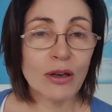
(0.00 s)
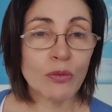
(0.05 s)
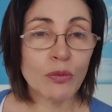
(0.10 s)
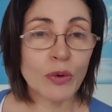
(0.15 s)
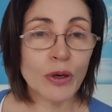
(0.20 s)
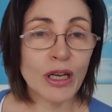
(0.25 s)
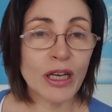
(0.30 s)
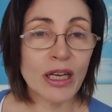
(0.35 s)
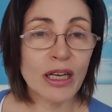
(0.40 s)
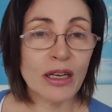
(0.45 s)

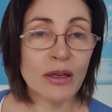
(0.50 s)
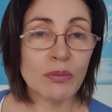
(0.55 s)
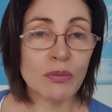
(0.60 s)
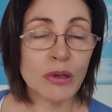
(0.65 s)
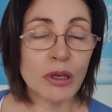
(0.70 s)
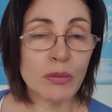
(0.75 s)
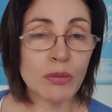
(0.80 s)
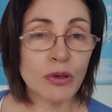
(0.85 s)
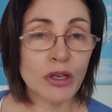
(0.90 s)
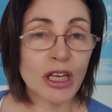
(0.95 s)
where
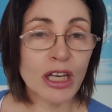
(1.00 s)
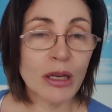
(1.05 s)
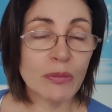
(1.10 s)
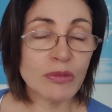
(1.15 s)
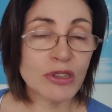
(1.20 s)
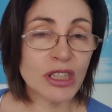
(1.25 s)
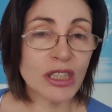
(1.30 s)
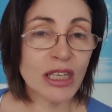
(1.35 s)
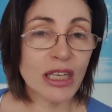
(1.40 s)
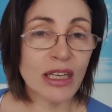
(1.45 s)
people
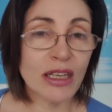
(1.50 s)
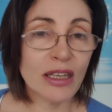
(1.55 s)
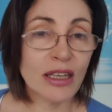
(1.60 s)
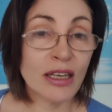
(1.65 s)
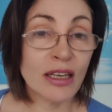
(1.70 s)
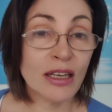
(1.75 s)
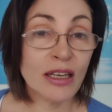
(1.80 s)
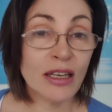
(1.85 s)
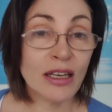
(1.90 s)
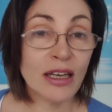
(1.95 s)
come
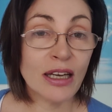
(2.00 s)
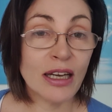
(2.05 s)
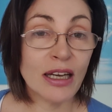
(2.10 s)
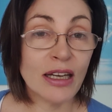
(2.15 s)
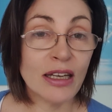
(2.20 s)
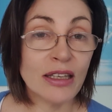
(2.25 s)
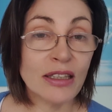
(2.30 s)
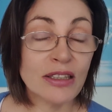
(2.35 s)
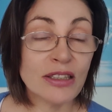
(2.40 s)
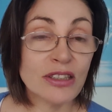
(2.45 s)
together
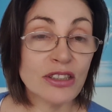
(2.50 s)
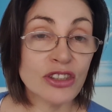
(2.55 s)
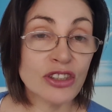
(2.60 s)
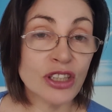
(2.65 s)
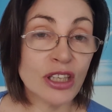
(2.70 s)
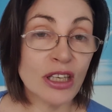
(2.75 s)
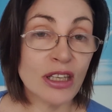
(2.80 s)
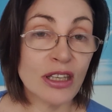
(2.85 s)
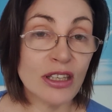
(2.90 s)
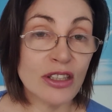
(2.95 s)
and
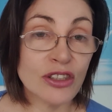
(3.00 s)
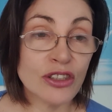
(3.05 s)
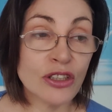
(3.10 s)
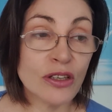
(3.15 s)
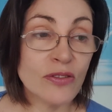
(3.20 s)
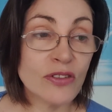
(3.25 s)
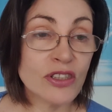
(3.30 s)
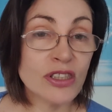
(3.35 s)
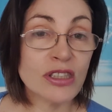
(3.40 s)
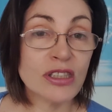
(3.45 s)
share their
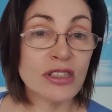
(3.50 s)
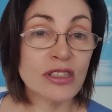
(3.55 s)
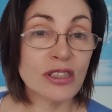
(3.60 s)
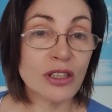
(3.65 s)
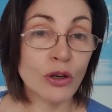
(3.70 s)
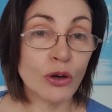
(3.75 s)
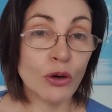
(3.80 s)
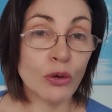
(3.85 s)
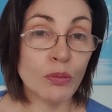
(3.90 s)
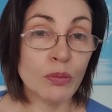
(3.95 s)
services,
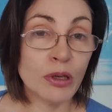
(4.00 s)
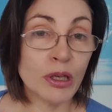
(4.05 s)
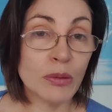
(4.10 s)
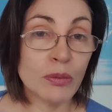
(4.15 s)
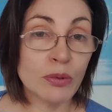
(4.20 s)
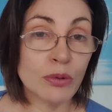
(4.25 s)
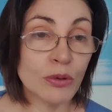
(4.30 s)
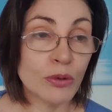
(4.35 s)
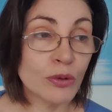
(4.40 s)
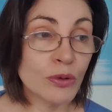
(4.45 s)
or
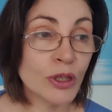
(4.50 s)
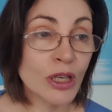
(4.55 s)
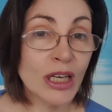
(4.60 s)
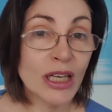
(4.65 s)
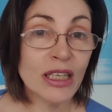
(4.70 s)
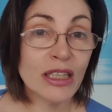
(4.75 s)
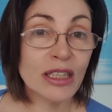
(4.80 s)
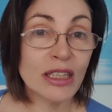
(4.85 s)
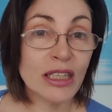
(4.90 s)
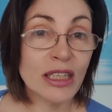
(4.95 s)
people
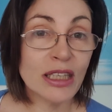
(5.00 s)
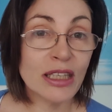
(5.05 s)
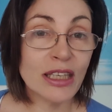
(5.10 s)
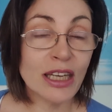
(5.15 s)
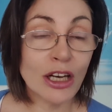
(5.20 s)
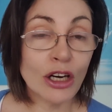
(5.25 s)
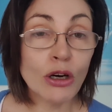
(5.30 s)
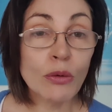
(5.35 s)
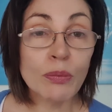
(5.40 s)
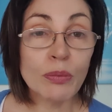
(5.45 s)
need
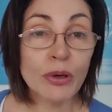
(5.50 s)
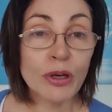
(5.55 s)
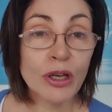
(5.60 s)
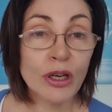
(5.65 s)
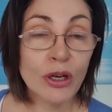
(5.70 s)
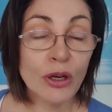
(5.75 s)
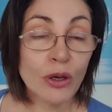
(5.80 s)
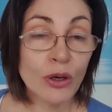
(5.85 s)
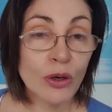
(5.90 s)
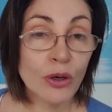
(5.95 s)
help
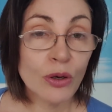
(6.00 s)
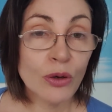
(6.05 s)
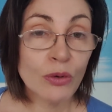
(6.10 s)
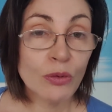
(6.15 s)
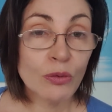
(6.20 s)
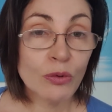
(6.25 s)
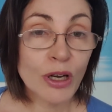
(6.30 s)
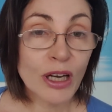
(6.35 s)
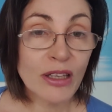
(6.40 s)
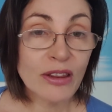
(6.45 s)

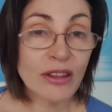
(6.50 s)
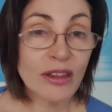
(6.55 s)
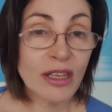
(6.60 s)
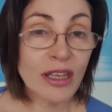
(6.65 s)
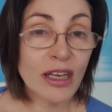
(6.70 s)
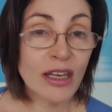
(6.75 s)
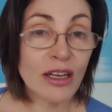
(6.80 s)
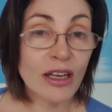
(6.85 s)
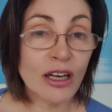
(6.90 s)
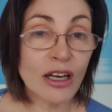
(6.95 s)
right
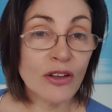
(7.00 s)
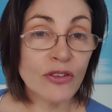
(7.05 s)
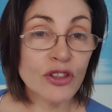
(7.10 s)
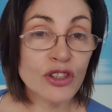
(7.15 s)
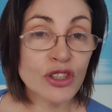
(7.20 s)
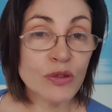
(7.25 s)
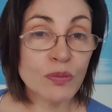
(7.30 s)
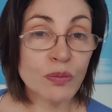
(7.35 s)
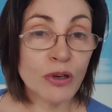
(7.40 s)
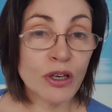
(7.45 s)
there on the
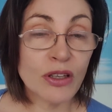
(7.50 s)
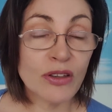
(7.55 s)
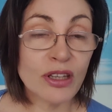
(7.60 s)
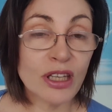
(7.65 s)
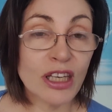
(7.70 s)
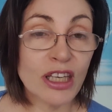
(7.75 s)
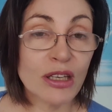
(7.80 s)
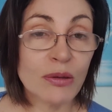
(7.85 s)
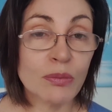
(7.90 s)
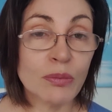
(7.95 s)
spot.
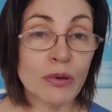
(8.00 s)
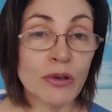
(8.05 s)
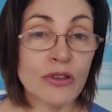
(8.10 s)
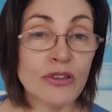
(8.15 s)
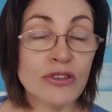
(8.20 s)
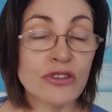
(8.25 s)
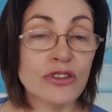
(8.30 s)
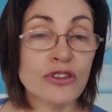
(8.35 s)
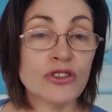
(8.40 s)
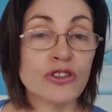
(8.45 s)
They can
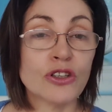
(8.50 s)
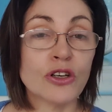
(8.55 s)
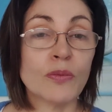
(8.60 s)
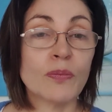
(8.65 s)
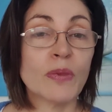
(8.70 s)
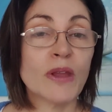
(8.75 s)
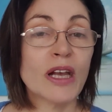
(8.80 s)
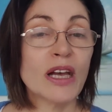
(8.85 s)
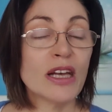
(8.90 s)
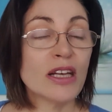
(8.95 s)
post a
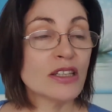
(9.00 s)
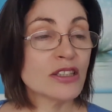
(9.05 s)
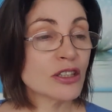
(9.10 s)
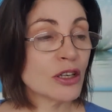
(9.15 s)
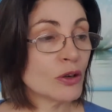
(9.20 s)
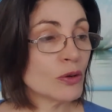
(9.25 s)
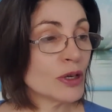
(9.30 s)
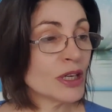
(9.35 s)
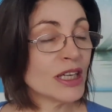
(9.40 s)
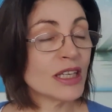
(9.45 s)
job.
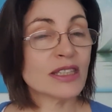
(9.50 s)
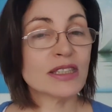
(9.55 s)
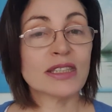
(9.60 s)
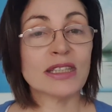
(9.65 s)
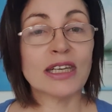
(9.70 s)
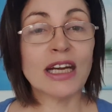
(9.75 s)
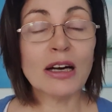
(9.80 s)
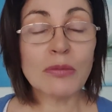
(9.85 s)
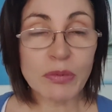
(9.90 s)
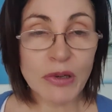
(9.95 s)
So it's
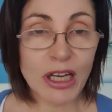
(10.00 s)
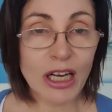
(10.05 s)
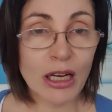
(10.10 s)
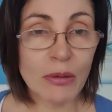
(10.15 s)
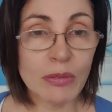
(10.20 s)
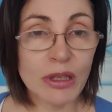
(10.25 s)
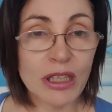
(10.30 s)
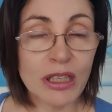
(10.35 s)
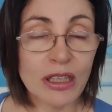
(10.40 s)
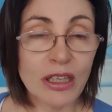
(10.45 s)
an
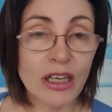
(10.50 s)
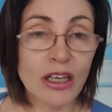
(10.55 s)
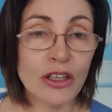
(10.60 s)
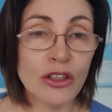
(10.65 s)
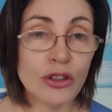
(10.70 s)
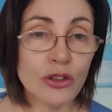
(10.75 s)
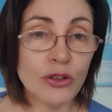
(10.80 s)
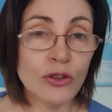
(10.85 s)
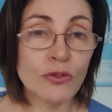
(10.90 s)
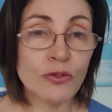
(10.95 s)
upcoming
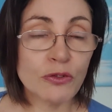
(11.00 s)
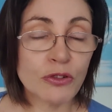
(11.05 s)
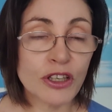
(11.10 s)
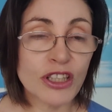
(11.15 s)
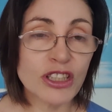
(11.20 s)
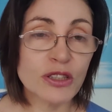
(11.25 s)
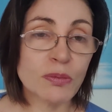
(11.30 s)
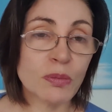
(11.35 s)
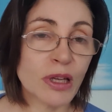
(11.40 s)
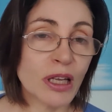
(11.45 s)
new
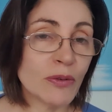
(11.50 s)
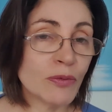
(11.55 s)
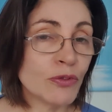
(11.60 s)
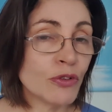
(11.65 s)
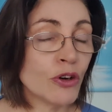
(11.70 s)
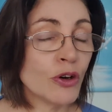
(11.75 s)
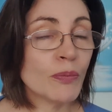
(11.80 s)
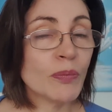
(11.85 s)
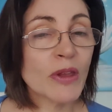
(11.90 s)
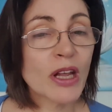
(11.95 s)
fresh
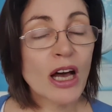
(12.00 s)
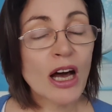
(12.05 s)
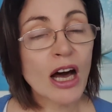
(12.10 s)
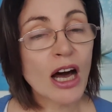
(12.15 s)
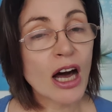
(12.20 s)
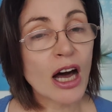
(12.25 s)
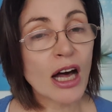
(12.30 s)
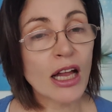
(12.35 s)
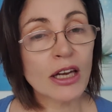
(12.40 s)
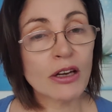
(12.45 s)
platform.
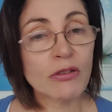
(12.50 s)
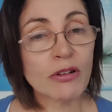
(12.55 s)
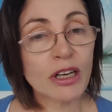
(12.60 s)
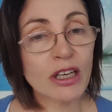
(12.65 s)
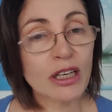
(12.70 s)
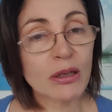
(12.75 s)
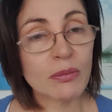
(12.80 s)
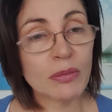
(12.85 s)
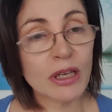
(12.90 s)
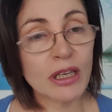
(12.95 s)
Highly
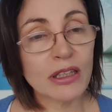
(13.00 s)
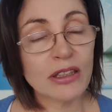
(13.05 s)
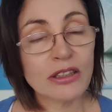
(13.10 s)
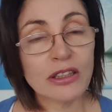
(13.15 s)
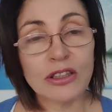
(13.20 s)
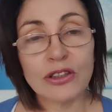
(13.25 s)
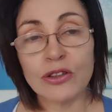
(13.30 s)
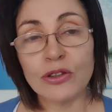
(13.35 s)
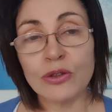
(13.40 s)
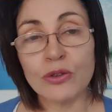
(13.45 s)
recommend
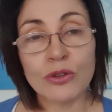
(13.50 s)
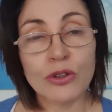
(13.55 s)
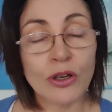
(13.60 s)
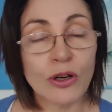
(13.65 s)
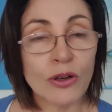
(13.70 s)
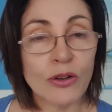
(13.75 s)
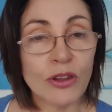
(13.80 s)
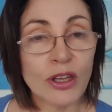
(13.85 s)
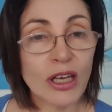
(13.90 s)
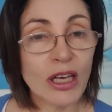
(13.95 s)
you
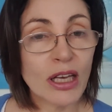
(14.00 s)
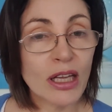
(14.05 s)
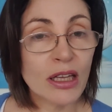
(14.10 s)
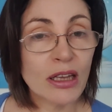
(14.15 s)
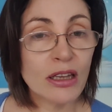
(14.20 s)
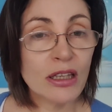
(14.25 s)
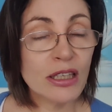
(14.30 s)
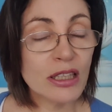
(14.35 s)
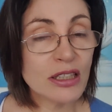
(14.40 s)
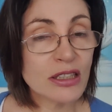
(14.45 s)
go there,
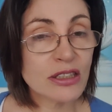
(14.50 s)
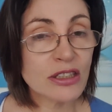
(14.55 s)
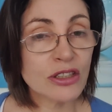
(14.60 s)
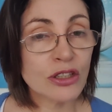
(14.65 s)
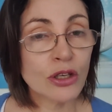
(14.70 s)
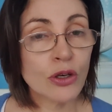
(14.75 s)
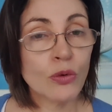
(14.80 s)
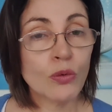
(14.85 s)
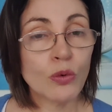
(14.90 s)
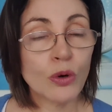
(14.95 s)
list
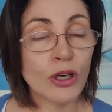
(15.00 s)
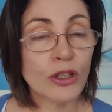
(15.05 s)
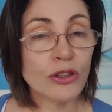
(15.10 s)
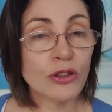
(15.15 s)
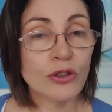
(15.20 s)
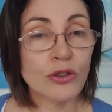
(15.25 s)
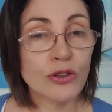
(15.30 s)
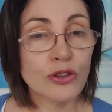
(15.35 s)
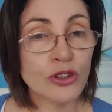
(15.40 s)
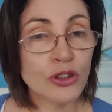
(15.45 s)
what
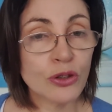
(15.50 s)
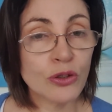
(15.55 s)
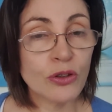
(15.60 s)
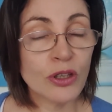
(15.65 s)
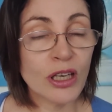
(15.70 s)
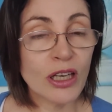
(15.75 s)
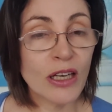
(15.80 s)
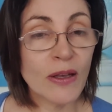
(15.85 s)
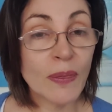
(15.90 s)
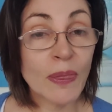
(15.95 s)
you do
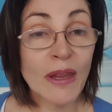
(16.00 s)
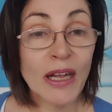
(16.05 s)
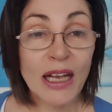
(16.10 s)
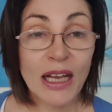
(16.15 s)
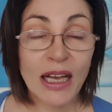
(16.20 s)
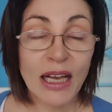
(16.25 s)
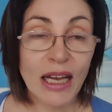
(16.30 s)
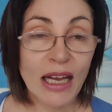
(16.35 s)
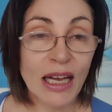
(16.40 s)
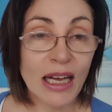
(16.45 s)
there,
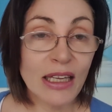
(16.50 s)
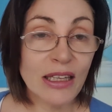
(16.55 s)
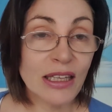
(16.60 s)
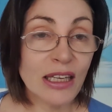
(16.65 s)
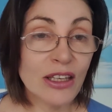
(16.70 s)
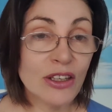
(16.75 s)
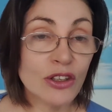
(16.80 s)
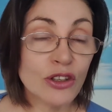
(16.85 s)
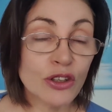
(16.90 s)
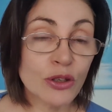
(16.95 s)
and
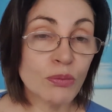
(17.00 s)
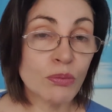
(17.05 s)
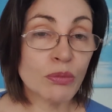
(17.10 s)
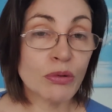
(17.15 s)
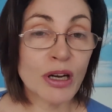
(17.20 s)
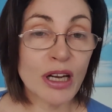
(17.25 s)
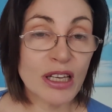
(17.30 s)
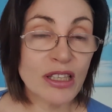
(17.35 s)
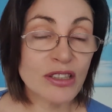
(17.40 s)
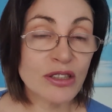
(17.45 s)
then you can
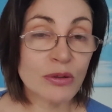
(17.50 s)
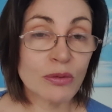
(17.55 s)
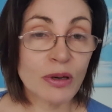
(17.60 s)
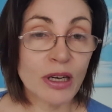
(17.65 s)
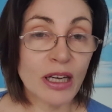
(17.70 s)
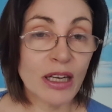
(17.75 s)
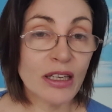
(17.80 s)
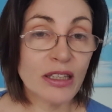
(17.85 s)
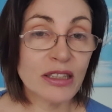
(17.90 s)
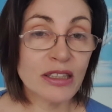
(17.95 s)
browse
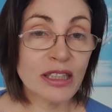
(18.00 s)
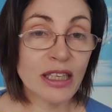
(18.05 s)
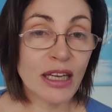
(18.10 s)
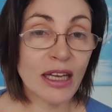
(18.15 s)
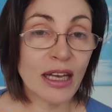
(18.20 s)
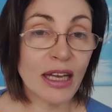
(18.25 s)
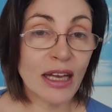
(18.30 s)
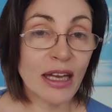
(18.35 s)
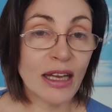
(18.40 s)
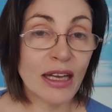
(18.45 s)
around
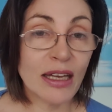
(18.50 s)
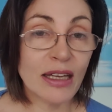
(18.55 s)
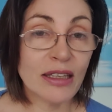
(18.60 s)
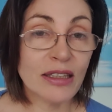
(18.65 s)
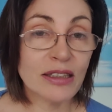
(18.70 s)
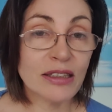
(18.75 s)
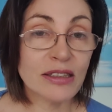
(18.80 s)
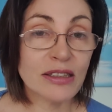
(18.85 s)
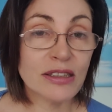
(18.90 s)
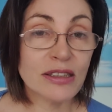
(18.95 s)

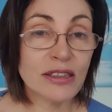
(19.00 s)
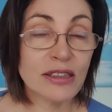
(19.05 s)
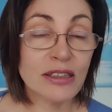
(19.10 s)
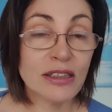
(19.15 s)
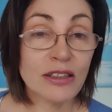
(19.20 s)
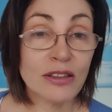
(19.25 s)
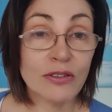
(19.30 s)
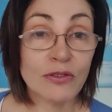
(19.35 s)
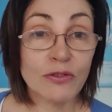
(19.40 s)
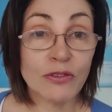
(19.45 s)
and
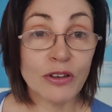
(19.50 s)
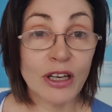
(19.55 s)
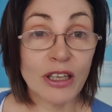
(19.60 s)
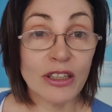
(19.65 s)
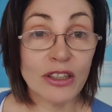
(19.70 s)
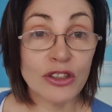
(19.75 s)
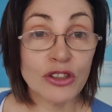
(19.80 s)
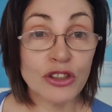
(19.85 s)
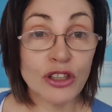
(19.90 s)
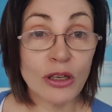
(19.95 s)

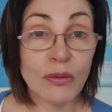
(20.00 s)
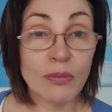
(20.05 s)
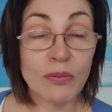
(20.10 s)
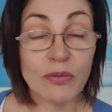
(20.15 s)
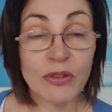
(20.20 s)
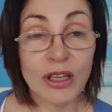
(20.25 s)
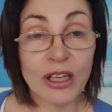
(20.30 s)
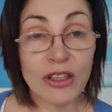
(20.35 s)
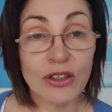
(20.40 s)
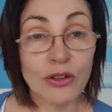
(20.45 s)
find a job
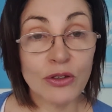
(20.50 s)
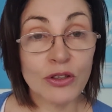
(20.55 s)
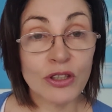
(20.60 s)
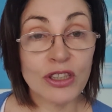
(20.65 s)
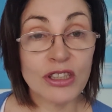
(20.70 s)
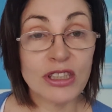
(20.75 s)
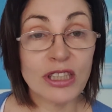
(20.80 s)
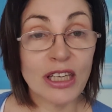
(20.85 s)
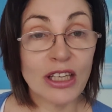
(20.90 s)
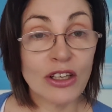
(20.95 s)
that you
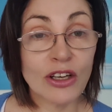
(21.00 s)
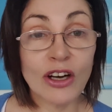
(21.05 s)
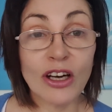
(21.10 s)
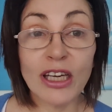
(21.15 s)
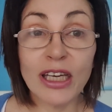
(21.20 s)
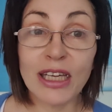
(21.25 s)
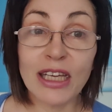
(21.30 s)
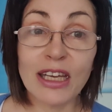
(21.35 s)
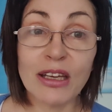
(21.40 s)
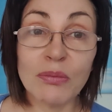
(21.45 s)
can take on
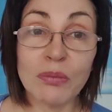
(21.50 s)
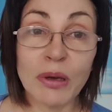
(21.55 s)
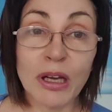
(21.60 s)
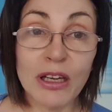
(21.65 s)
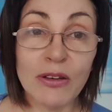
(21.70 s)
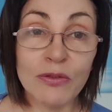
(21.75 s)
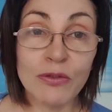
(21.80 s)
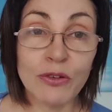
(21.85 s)
and get paid